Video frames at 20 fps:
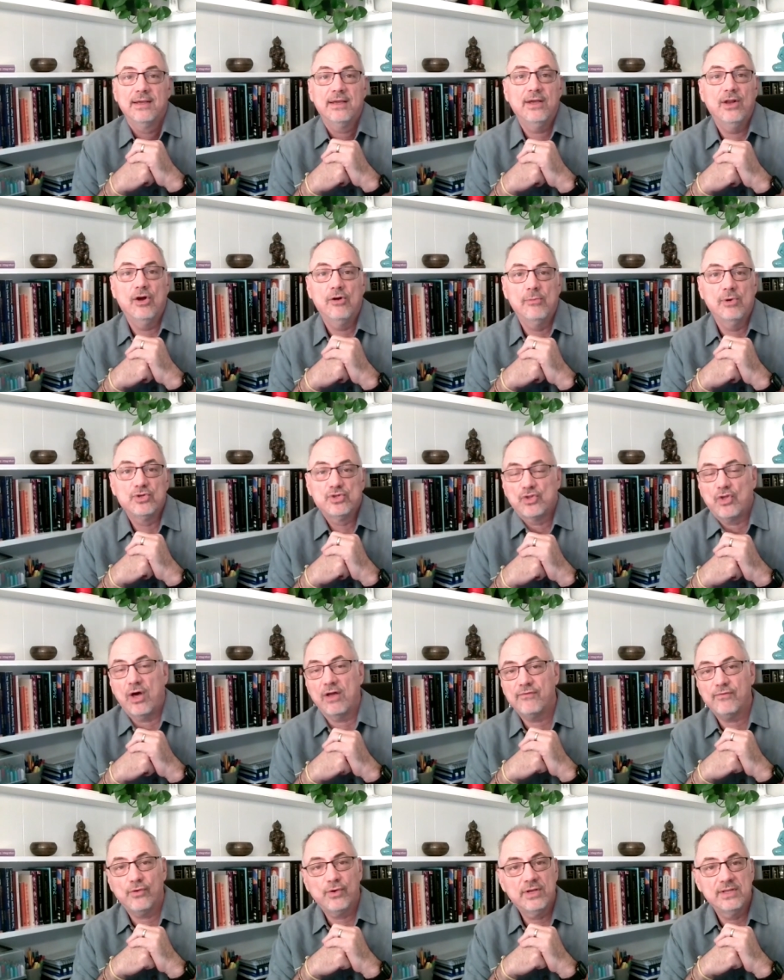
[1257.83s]
you know, most
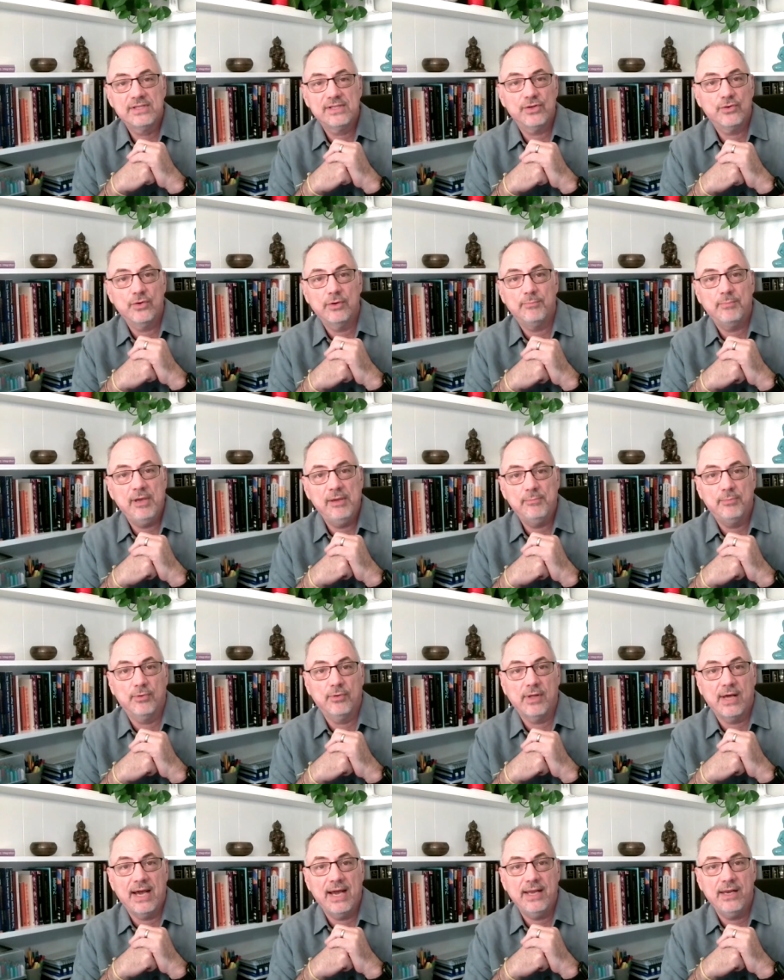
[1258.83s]
thoughtful, considerate
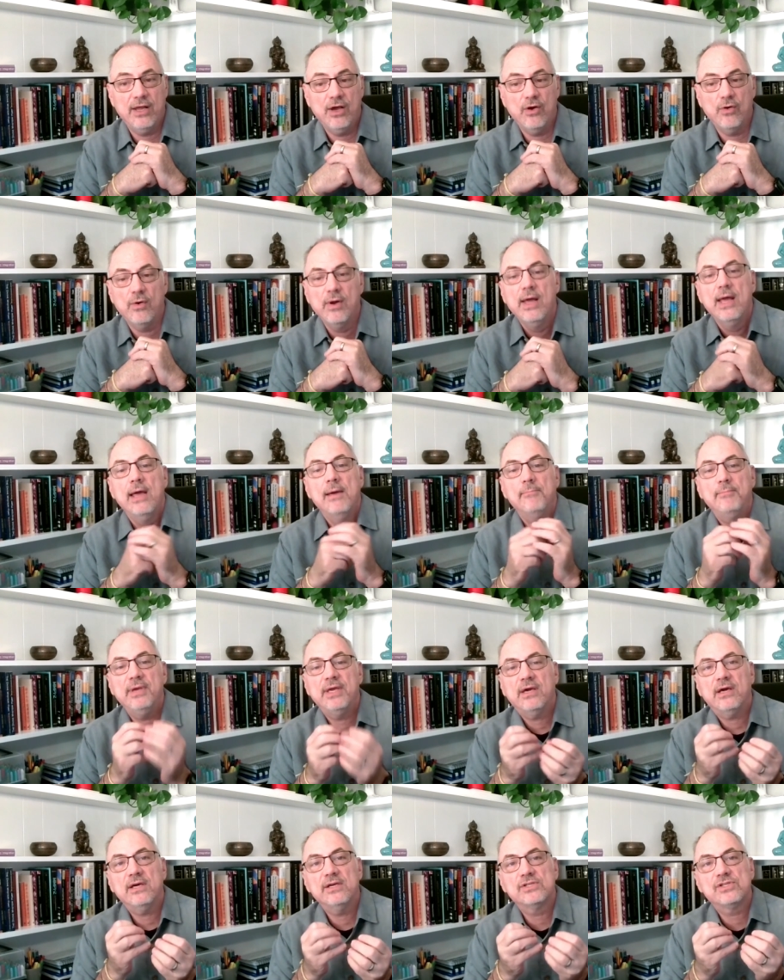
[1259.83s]
people I know.
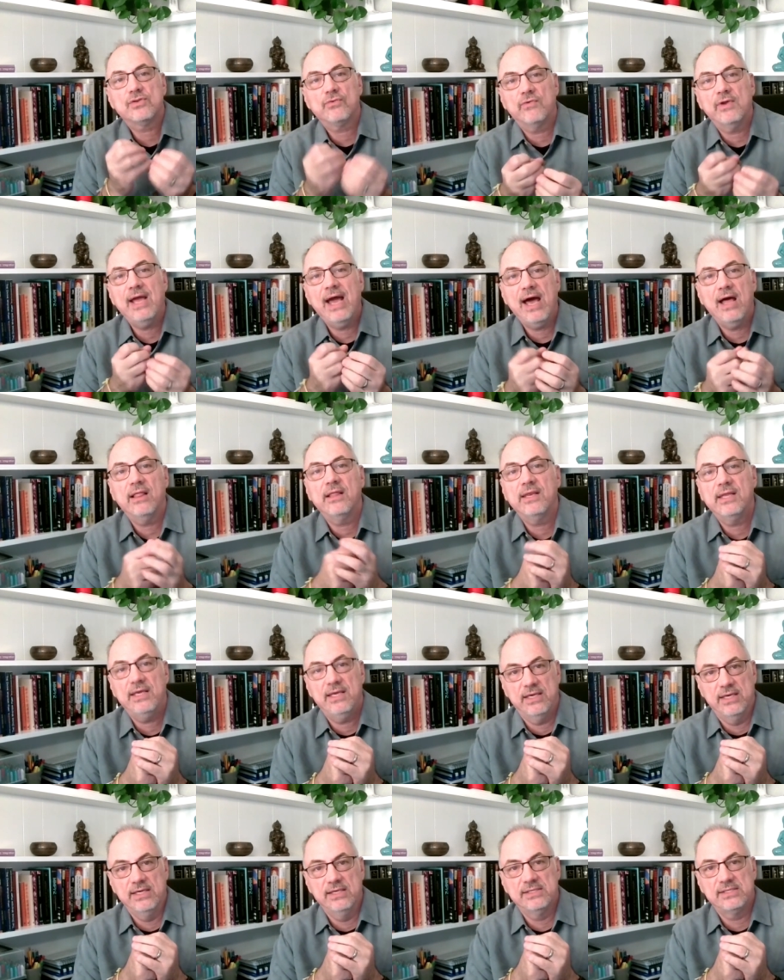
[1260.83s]
Because the
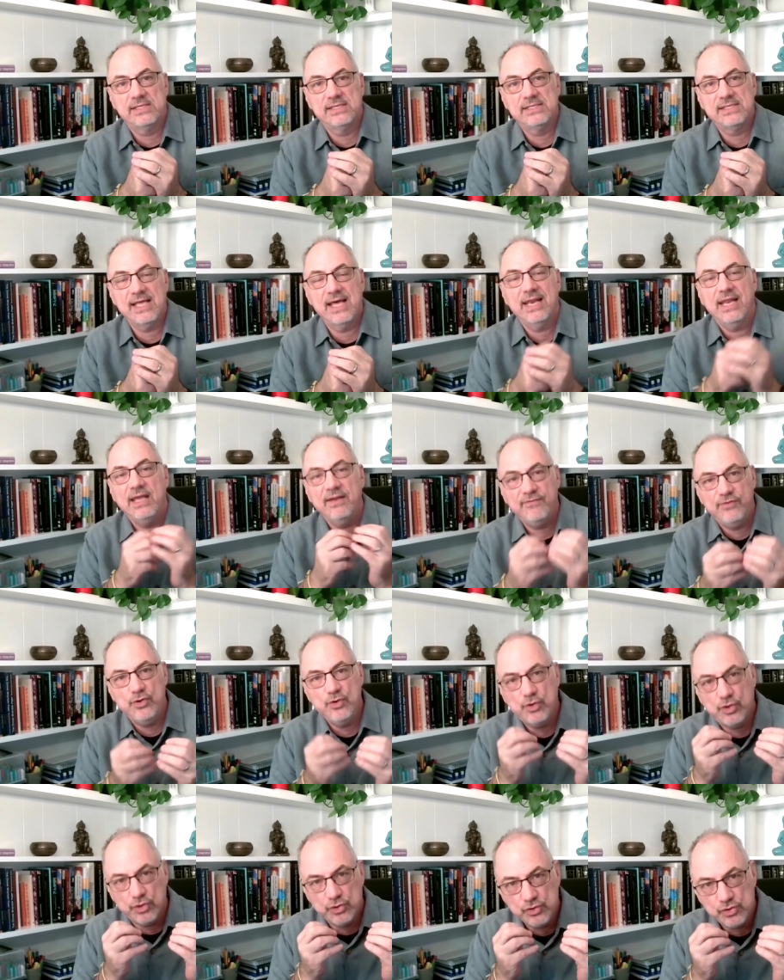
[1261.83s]
reality is, is that if
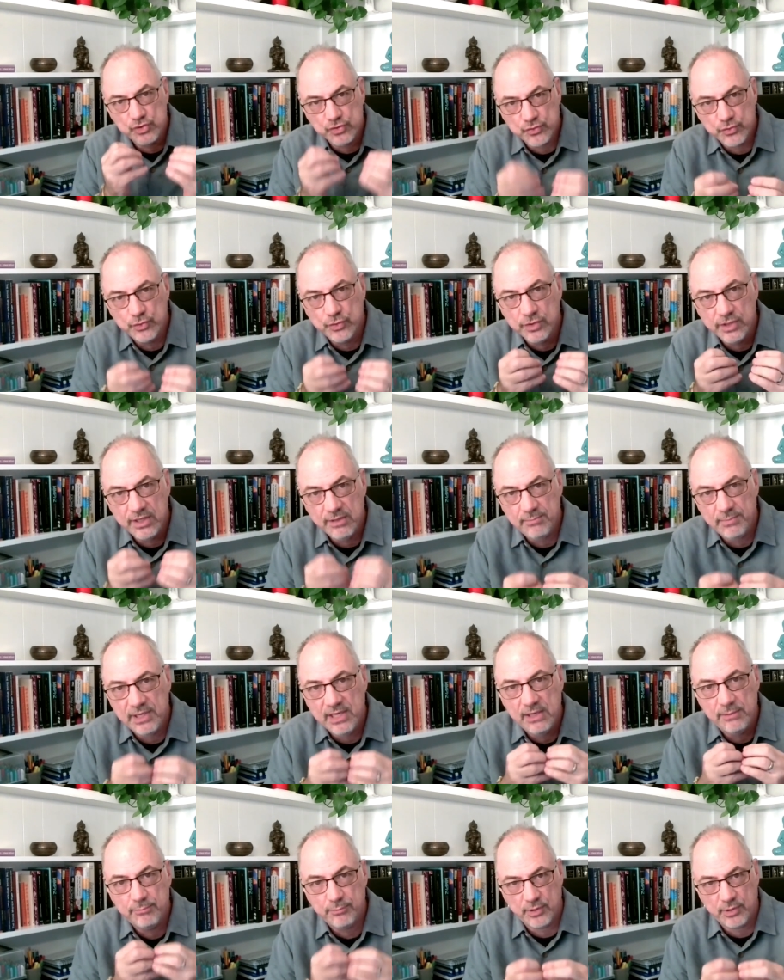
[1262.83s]
you can truly be